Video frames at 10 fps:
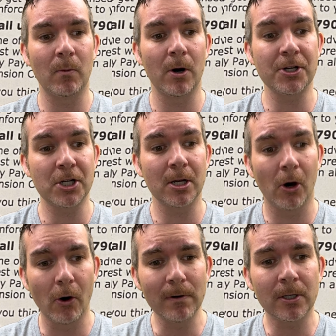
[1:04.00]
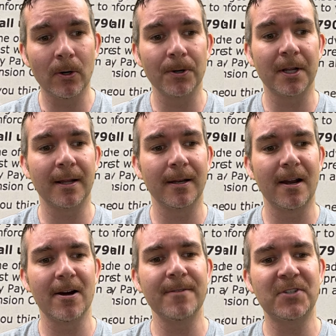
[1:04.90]
watching or recording
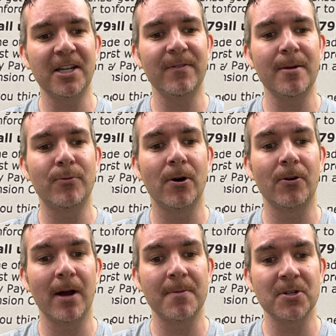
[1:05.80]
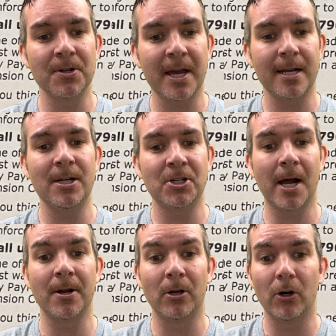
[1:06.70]
live TV programmes on any
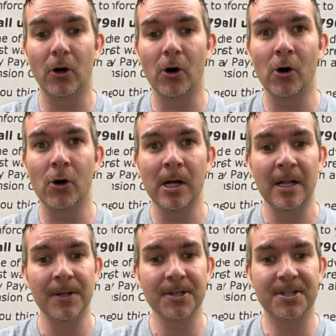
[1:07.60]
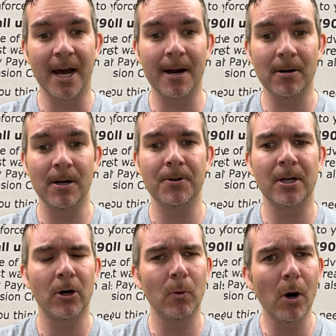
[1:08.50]
channel, or
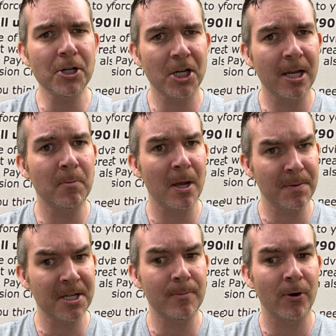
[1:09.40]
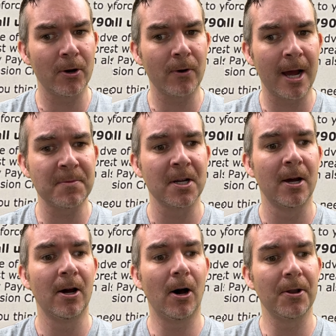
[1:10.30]
downloading or watching BBC programmes
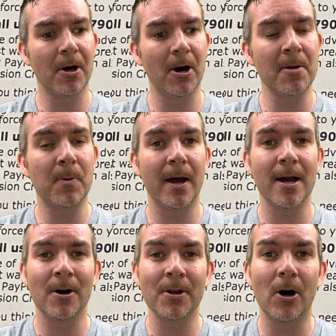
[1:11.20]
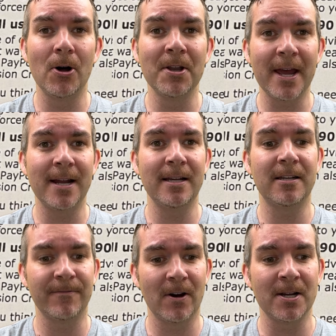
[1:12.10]
on iPlayer on any
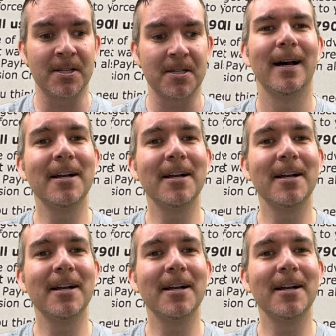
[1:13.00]
device.